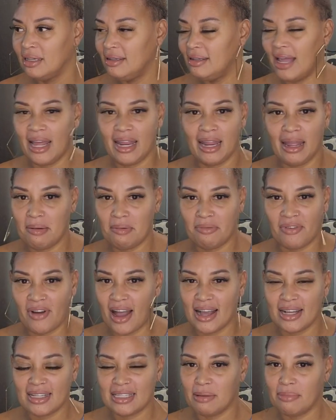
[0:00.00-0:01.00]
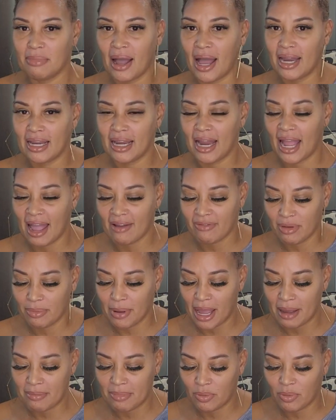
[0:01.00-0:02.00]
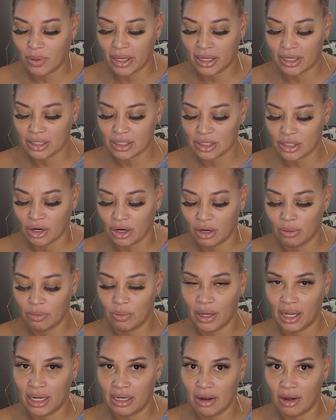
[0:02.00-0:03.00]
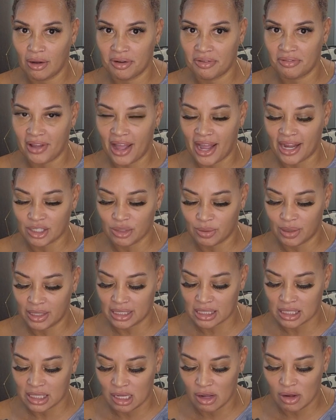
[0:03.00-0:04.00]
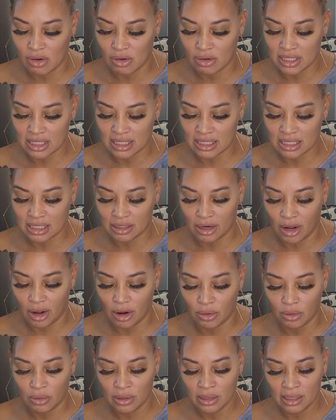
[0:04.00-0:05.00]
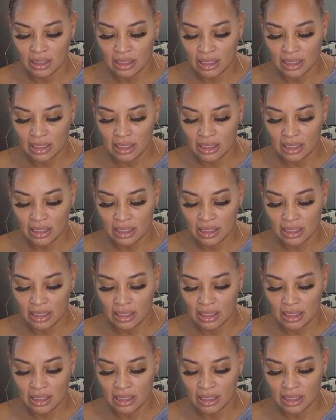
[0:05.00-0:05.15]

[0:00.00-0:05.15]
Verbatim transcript: let him find somebody to have a baby with because, girl, we know the factory is closed. It's a no.